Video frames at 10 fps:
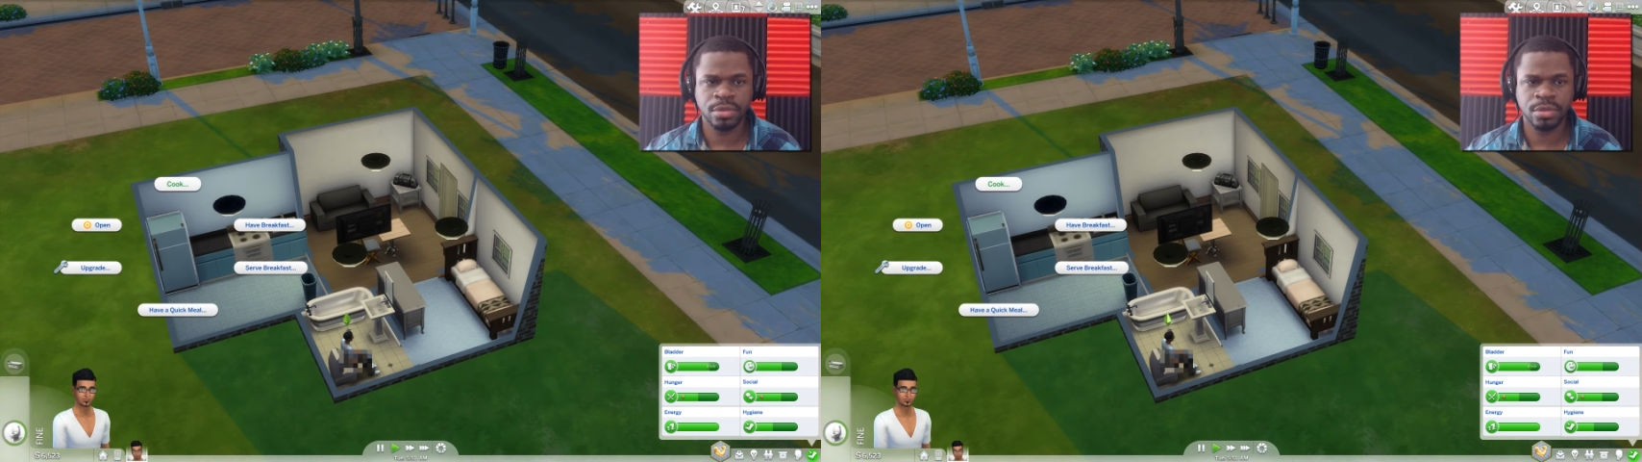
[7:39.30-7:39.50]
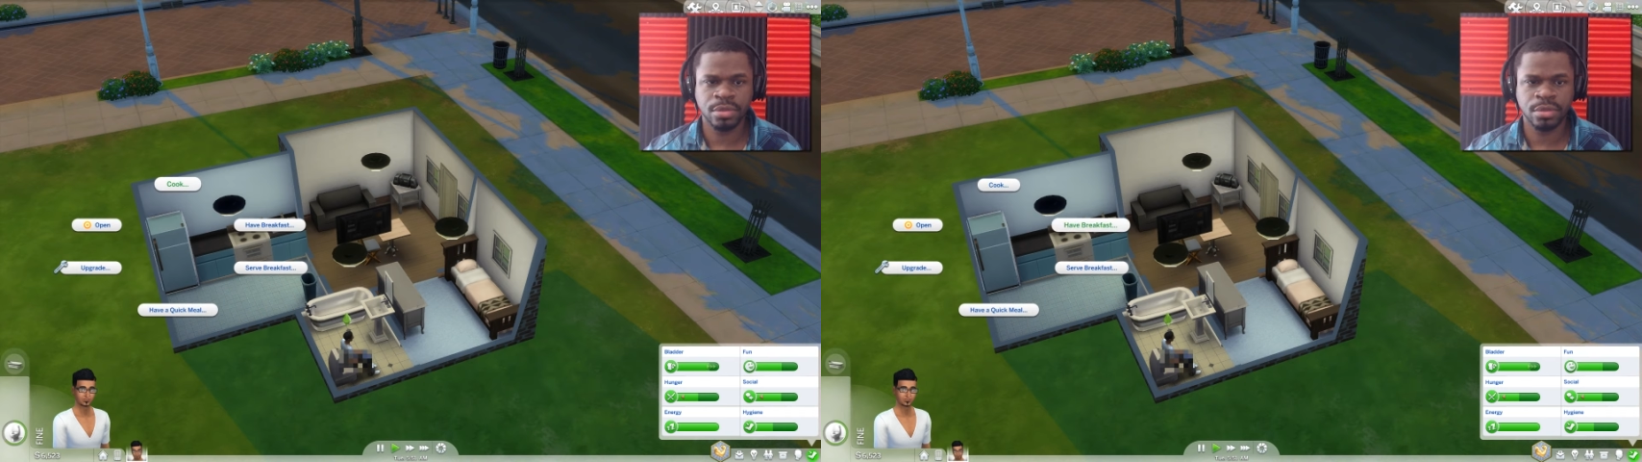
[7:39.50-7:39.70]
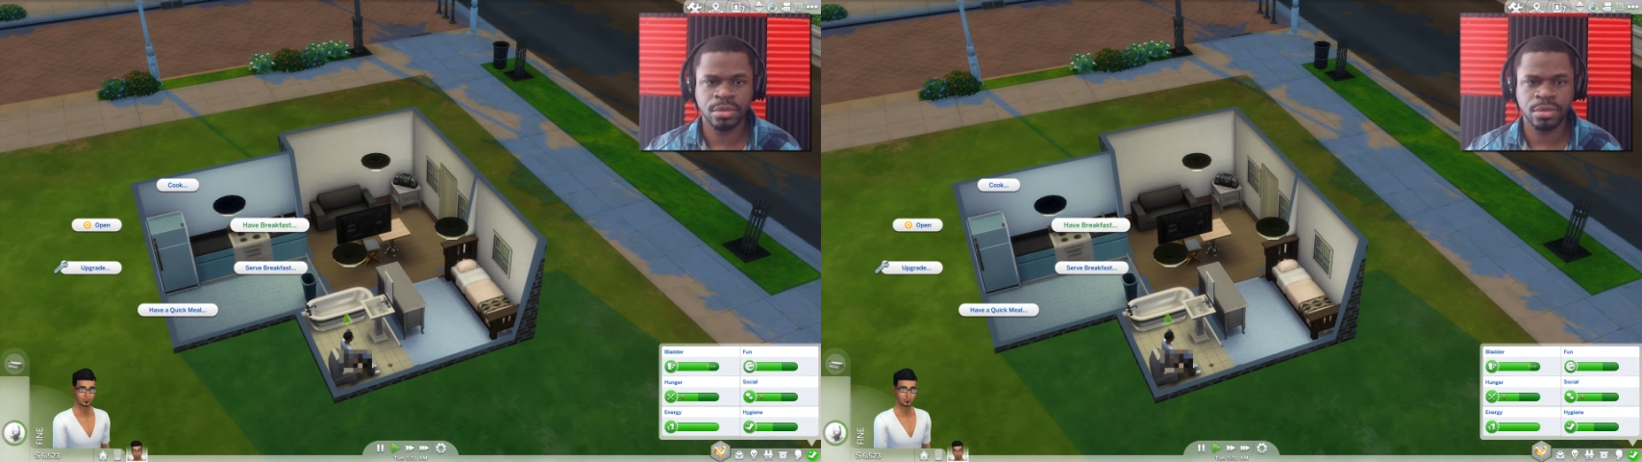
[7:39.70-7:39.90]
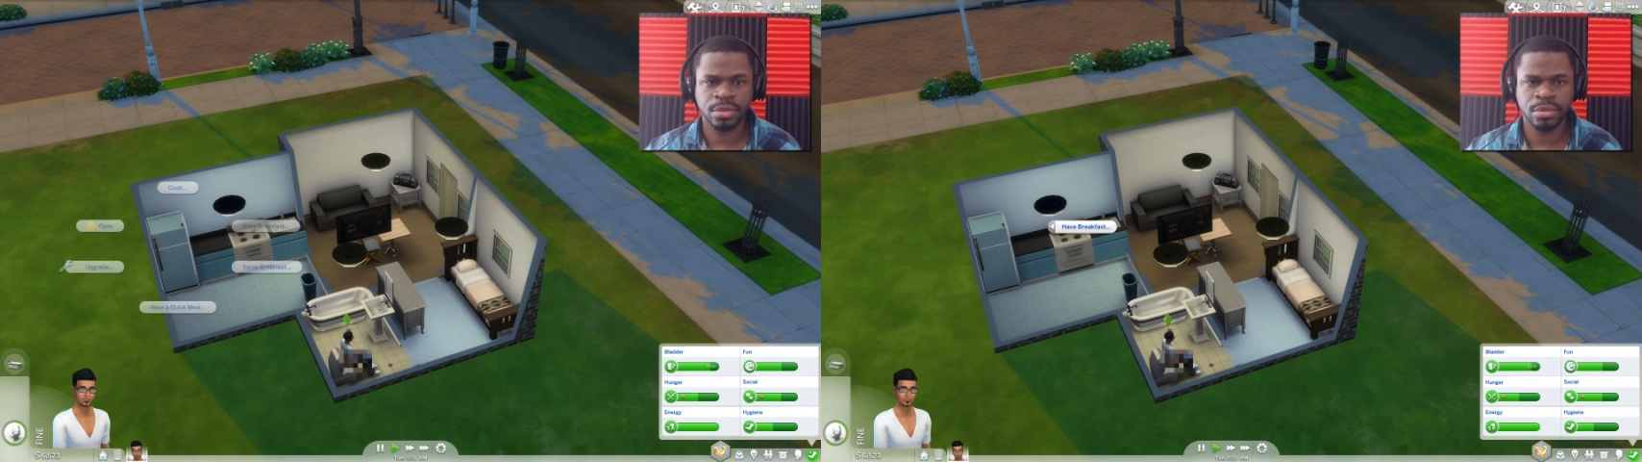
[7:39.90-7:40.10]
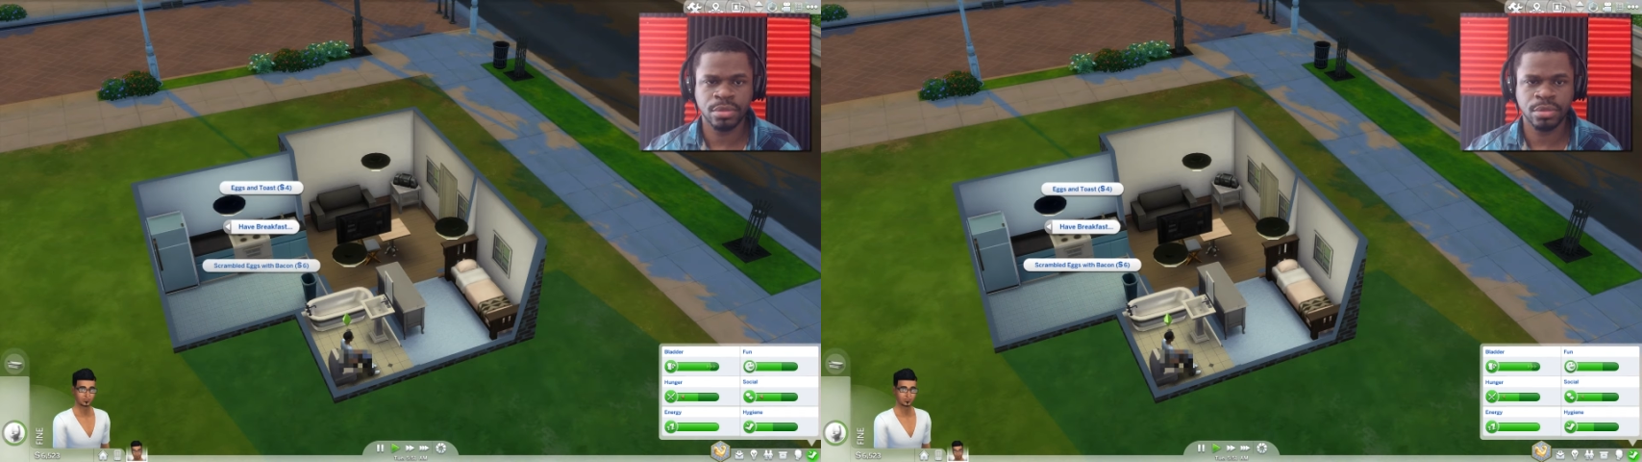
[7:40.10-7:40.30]

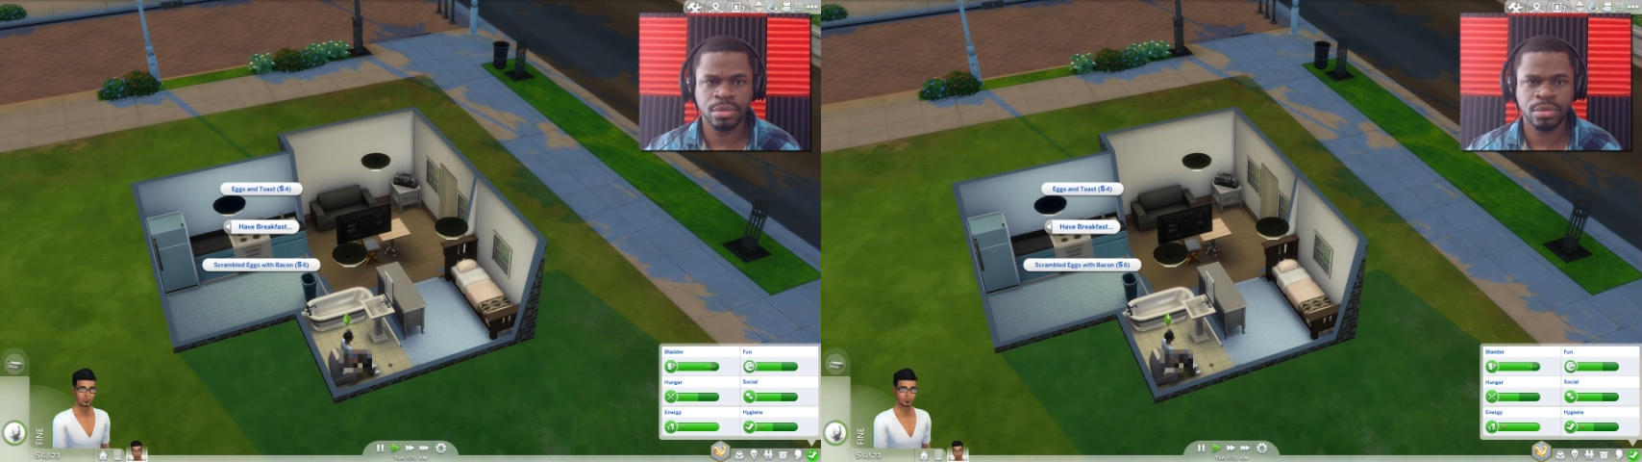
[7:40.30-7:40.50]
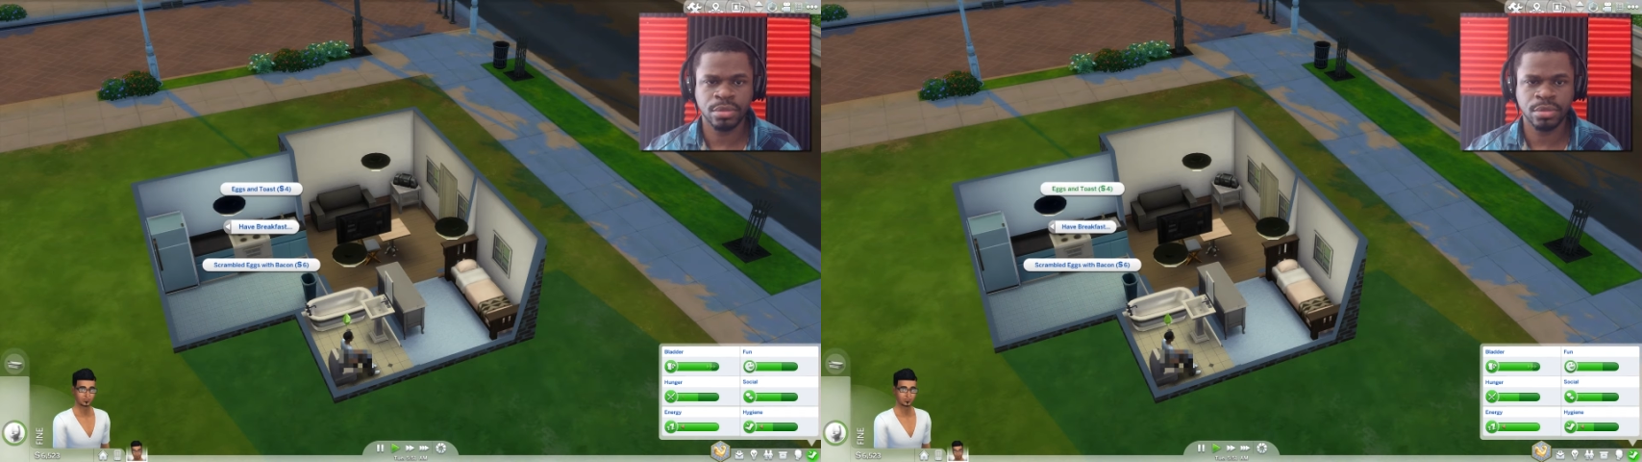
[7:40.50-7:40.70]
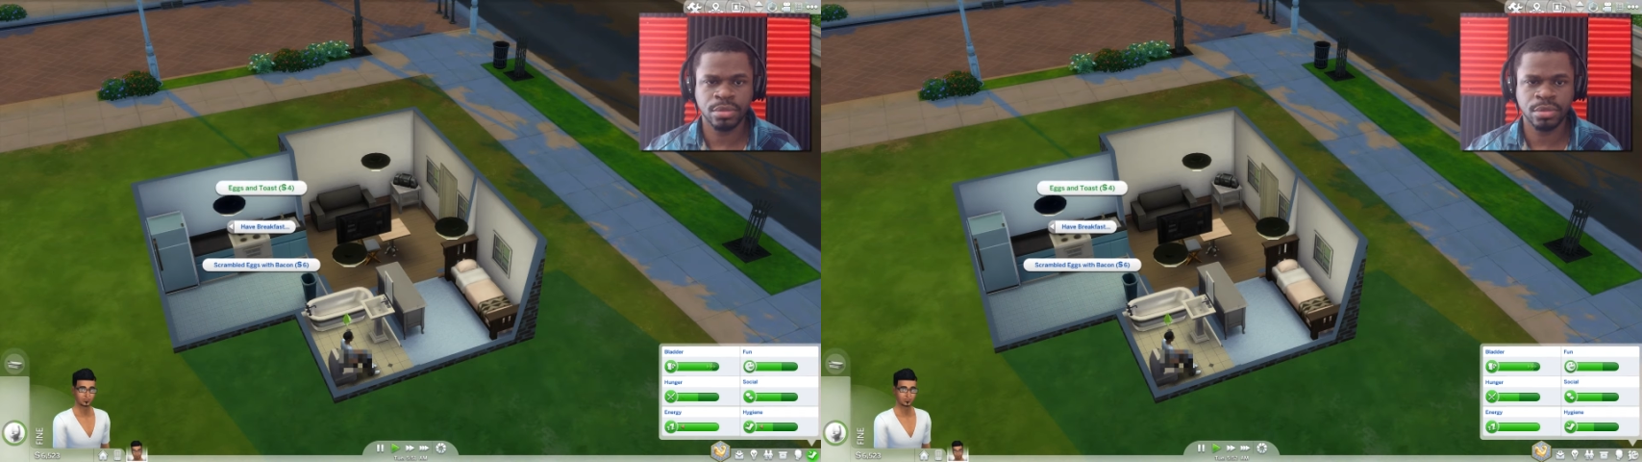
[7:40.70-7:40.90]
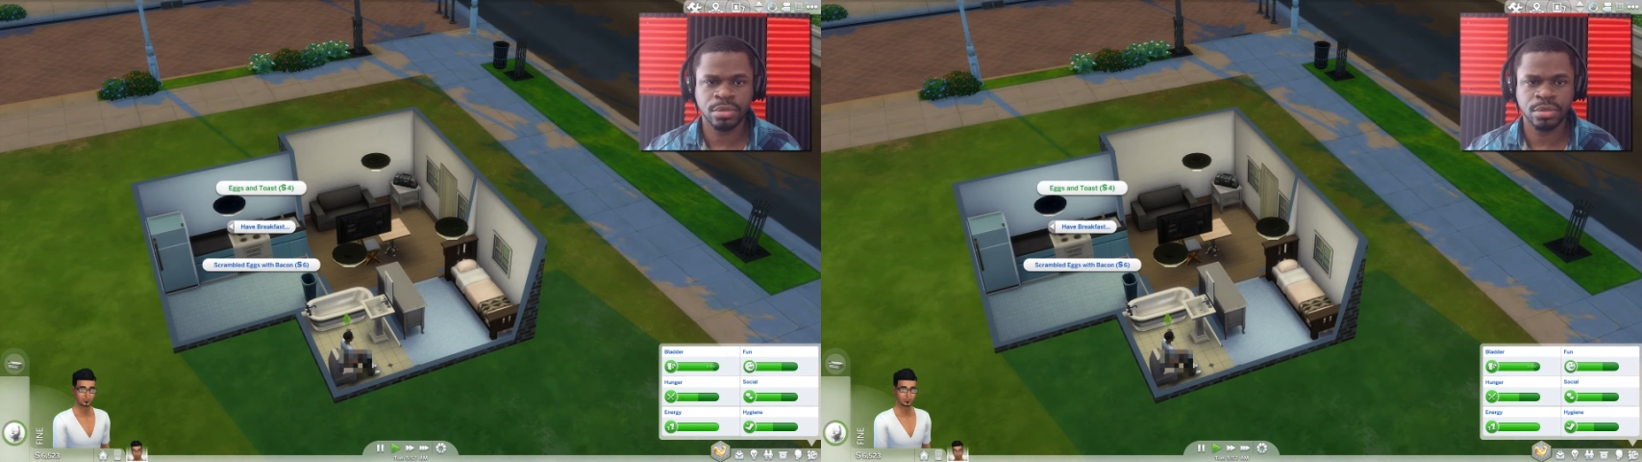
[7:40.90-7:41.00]
(silence)